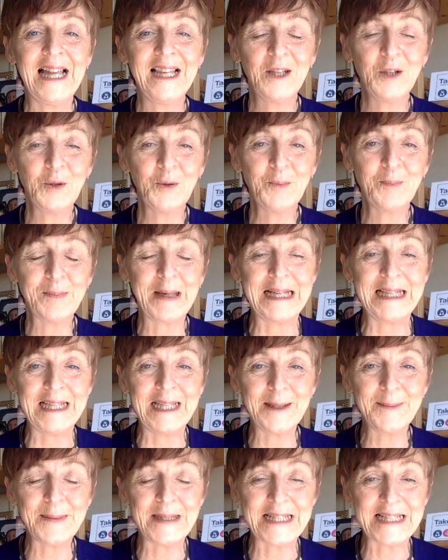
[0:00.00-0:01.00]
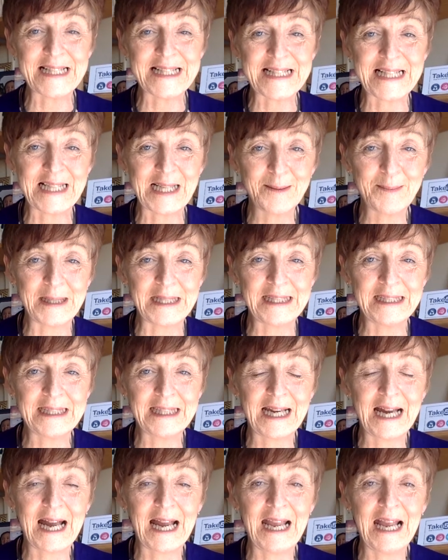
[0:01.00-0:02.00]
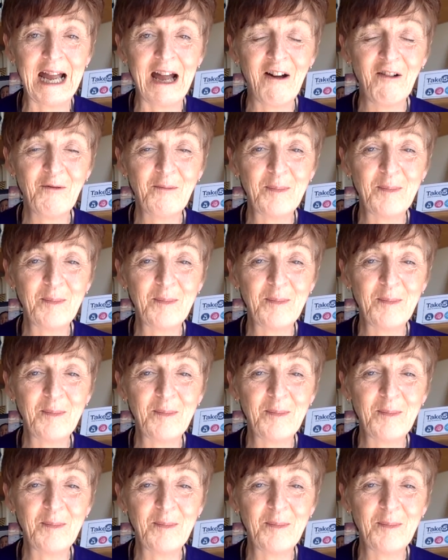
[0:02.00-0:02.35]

Hello, my name is Claire Bain. I have